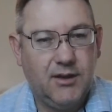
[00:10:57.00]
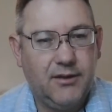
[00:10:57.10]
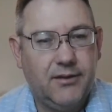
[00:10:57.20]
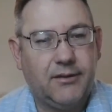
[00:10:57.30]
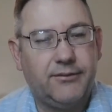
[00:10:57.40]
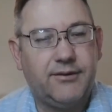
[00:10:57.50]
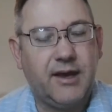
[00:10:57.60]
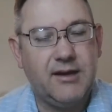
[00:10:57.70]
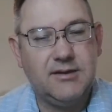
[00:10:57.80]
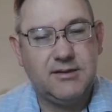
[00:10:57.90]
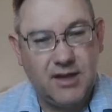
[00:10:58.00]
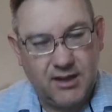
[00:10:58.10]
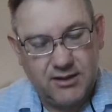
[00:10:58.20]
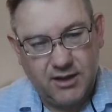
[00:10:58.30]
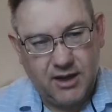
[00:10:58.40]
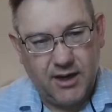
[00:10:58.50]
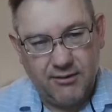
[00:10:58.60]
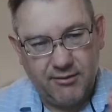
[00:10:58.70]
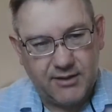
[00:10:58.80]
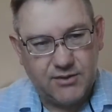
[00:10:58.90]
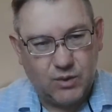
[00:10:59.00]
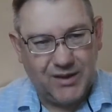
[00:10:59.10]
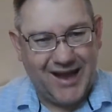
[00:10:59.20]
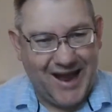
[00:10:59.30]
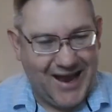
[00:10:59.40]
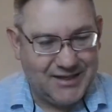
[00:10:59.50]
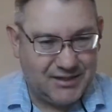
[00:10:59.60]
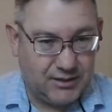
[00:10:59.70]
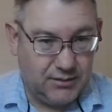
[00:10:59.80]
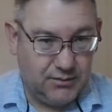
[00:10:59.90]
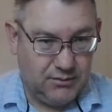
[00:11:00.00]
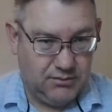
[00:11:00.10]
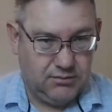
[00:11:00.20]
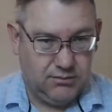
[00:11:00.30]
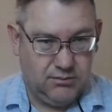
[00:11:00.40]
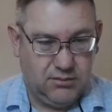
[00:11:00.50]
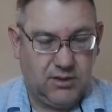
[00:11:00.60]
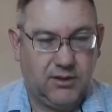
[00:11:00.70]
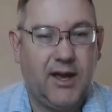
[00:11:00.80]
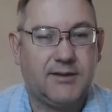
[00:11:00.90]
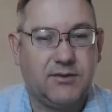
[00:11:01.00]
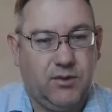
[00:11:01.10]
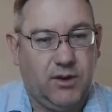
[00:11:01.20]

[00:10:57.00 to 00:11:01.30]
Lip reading: The states and the IRS will ask you, they'll ask, well,